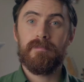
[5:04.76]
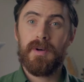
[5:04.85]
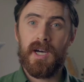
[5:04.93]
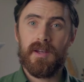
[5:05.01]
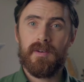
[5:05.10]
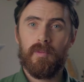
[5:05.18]

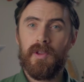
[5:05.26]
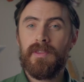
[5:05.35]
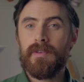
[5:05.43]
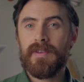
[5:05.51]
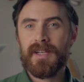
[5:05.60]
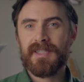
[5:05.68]
But one of
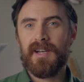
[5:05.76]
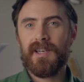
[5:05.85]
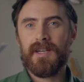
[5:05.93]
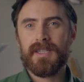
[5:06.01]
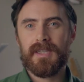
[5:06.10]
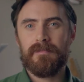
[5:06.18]
the things that I
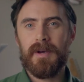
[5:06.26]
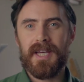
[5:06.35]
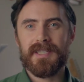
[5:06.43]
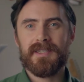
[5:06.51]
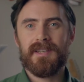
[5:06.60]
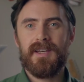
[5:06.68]
like the
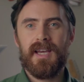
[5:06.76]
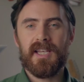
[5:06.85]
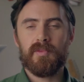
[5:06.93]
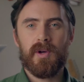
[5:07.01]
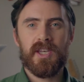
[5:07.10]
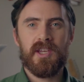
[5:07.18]
best
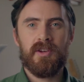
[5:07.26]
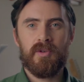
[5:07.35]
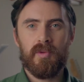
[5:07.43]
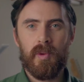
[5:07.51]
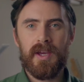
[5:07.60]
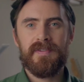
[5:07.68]
is when you
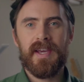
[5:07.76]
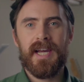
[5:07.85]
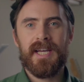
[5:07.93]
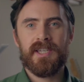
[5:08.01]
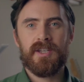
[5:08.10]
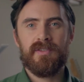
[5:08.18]
wave your
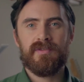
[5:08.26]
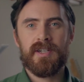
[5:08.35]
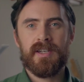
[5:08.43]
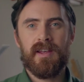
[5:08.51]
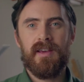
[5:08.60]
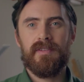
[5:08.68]
hand over
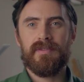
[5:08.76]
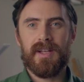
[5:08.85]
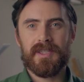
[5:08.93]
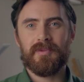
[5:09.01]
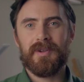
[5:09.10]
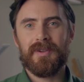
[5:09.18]
it,
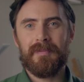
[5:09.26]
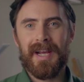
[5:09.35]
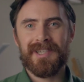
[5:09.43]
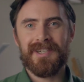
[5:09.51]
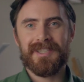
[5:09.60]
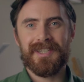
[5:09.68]
that's when the
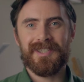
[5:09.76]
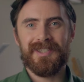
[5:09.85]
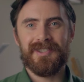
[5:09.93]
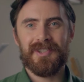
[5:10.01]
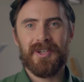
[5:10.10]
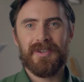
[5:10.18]
backlighting
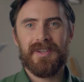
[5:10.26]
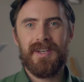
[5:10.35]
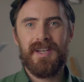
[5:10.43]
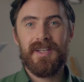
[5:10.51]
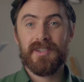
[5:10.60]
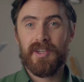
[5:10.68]
turns on.
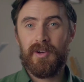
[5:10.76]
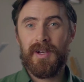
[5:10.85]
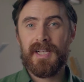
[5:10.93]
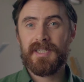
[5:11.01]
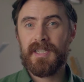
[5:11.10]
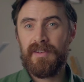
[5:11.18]
So
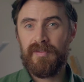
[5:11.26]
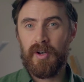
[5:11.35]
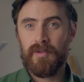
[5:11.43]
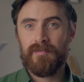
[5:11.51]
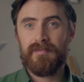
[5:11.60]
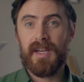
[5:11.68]
as
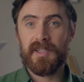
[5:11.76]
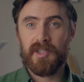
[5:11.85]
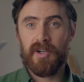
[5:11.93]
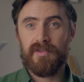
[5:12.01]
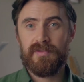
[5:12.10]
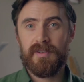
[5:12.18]
default, it's
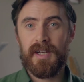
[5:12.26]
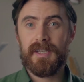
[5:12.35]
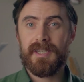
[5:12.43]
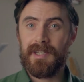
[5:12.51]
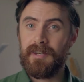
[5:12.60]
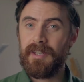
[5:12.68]
off
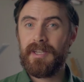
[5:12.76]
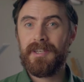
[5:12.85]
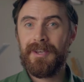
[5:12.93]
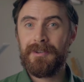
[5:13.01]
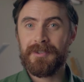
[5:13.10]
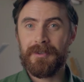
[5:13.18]
until you need to
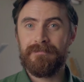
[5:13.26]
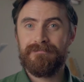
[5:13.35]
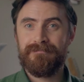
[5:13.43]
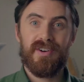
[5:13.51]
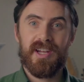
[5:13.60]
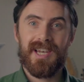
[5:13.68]
use it.
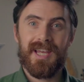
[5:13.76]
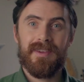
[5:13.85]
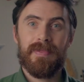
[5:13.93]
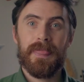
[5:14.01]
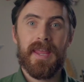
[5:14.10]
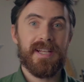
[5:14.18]
Finally,
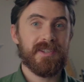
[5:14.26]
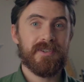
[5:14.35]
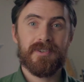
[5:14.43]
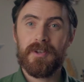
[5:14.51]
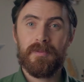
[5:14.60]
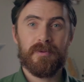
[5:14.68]
it's
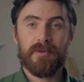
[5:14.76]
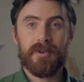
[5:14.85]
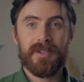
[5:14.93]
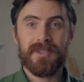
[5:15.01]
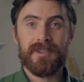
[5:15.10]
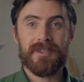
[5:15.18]
super
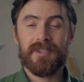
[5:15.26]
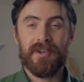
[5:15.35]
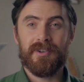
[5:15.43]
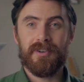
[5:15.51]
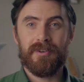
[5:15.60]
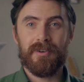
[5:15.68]
easy to
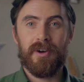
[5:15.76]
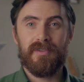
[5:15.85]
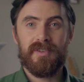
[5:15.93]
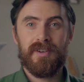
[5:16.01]
turn on and off.